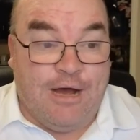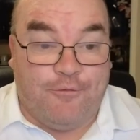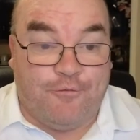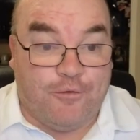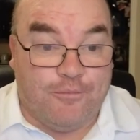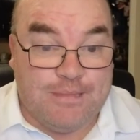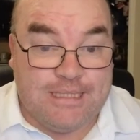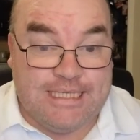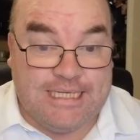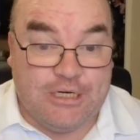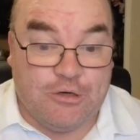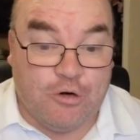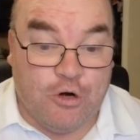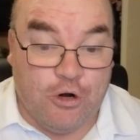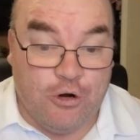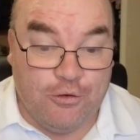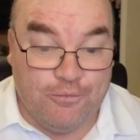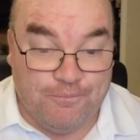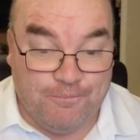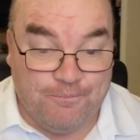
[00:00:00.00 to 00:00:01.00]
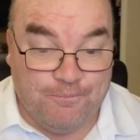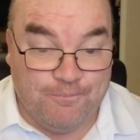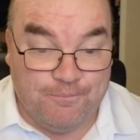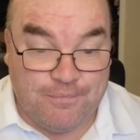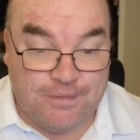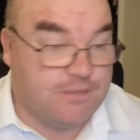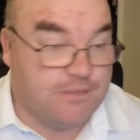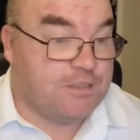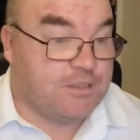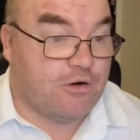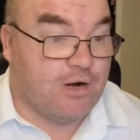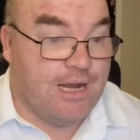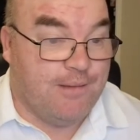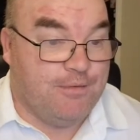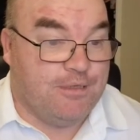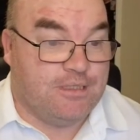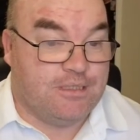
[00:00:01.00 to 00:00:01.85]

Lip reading: from zero subscribers.